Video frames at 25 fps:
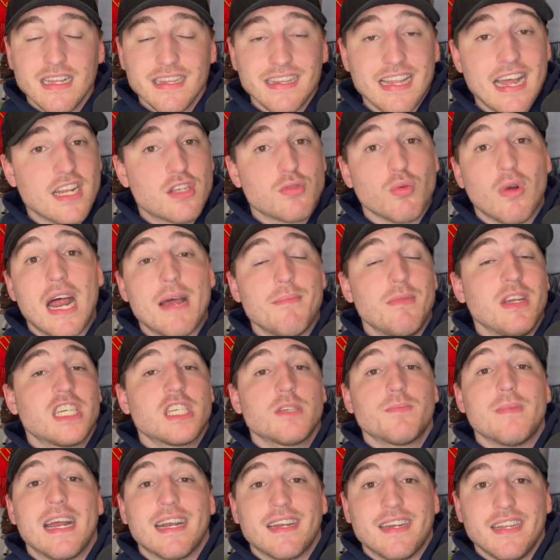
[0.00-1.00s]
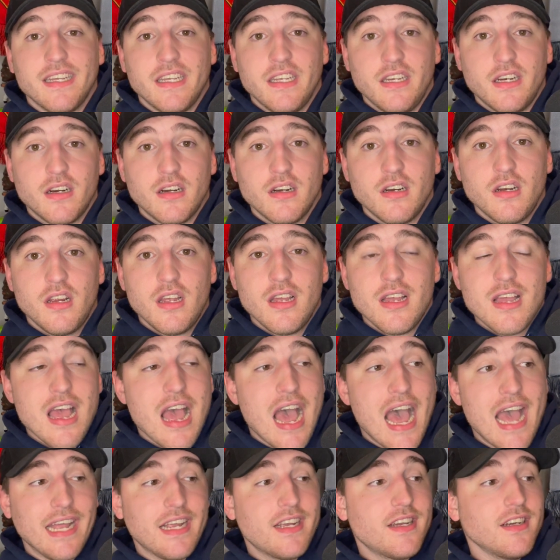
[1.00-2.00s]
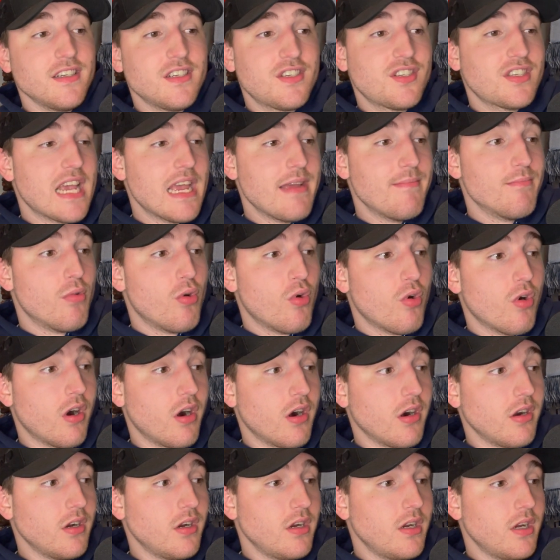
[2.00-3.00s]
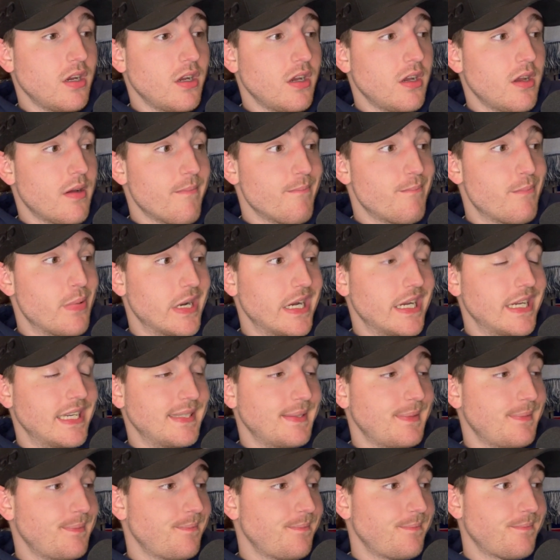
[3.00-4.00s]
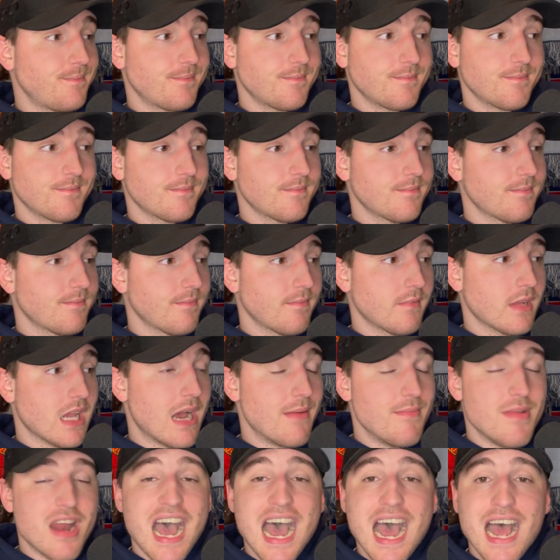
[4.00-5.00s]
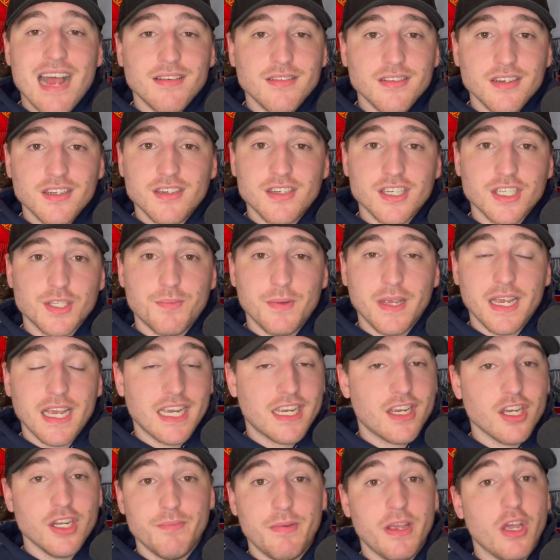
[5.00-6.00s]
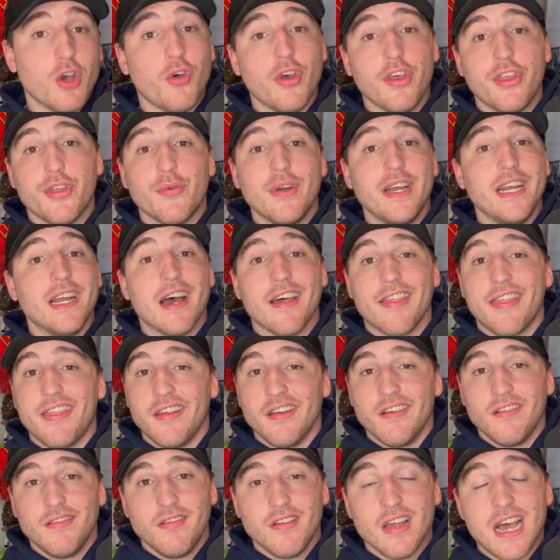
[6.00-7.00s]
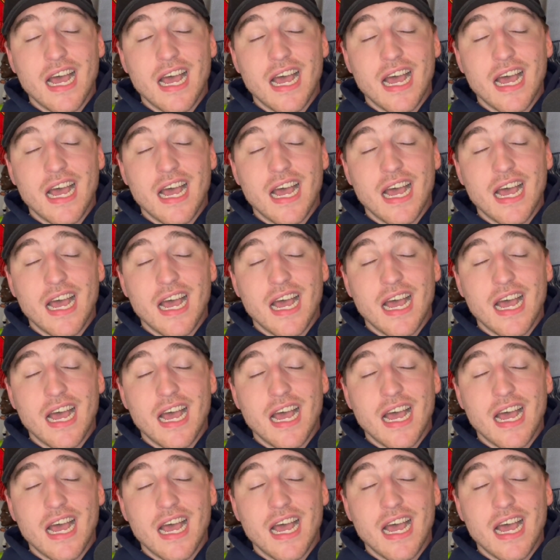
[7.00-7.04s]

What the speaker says: That's what I'm expecting here. I could say more, but I'm not. It could be only 3-0.